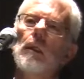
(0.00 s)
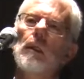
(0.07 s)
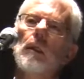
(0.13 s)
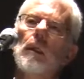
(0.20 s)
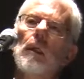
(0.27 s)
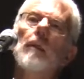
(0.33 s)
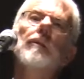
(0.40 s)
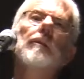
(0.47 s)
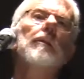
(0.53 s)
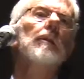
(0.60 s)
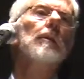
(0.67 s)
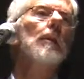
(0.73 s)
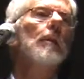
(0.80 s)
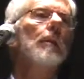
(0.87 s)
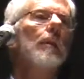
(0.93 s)
is,
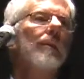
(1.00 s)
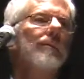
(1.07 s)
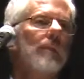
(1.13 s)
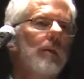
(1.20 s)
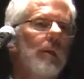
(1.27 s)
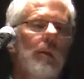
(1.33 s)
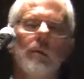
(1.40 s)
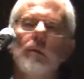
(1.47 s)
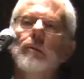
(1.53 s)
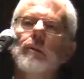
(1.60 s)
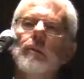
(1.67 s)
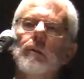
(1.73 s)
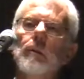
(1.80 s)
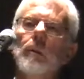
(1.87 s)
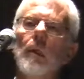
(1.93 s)
of course,
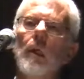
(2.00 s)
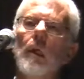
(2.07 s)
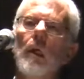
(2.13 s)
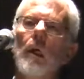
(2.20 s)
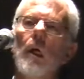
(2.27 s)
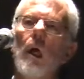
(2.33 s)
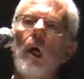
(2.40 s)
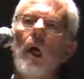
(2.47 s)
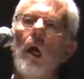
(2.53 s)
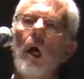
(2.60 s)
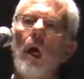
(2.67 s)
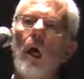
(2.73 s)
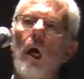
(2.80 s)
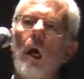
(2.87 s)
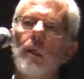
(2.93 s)

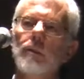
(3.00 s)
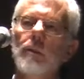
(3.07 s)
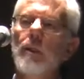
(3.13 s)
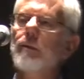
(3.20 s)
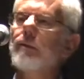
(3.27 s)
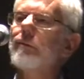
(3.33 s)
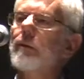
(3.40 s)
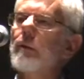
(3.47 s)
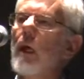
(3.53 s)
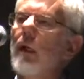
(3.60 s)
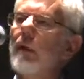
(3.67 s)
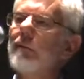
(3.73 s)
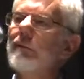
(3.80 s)
our sense of self.